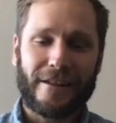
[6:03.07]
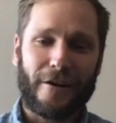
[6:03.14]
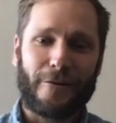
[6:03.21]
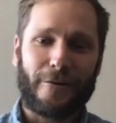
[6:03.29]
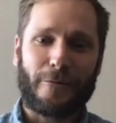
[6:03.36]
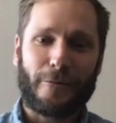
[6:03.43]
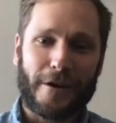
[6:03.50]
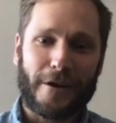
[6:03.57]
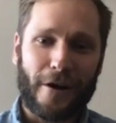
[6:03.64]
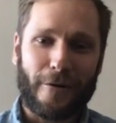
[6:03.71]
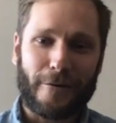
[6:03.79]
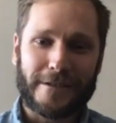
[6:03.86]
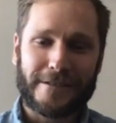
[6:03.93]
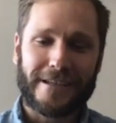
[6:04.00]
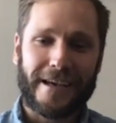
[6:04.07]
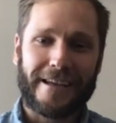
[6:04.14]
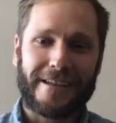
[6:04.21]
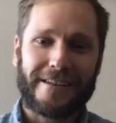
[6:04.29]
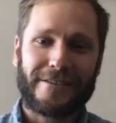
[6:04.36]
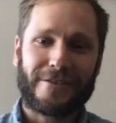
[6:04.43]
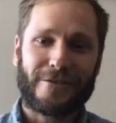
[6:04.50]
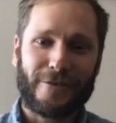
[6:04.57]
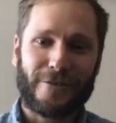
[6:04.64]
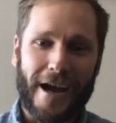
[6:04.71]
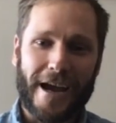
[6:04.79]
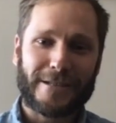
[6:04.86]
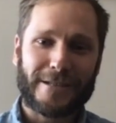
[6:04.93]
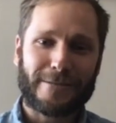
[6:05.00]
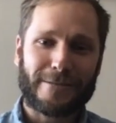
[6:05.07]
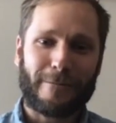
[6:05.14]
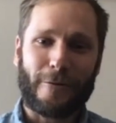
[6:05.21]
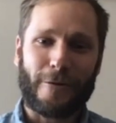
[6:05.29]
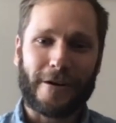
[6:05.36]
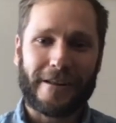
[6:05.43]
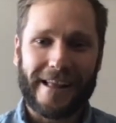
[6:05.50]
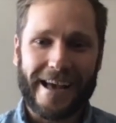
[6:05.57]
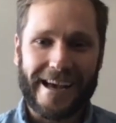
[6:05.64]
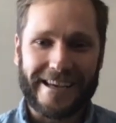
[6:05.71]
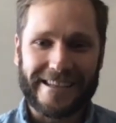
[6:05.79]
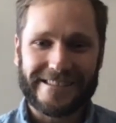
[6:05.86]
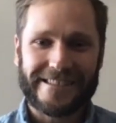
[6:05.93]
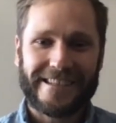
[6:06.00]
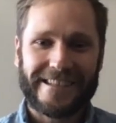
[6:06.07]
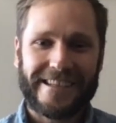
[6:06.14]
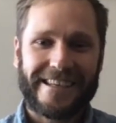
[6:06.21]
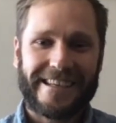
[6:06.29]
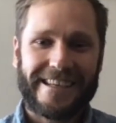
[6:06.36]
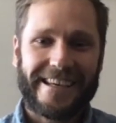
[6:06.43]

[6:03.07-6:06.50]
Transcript: Enloe, we always said grass before class.